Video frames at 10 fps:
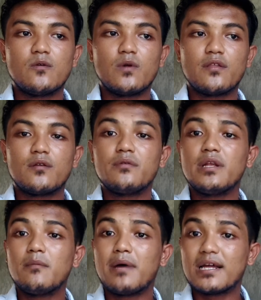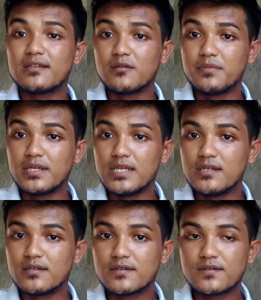real battle
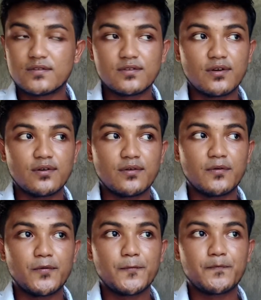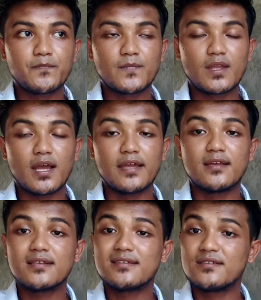begins. So, I
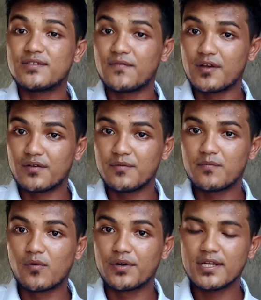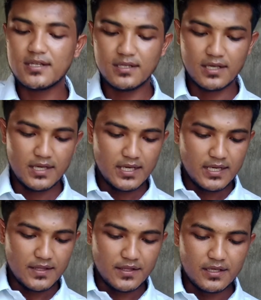guess this is very important.
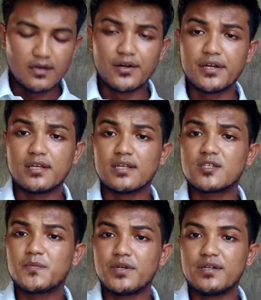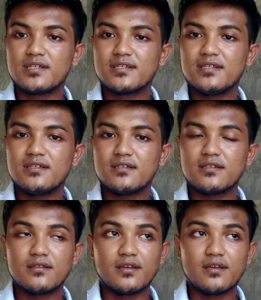The learning experiences,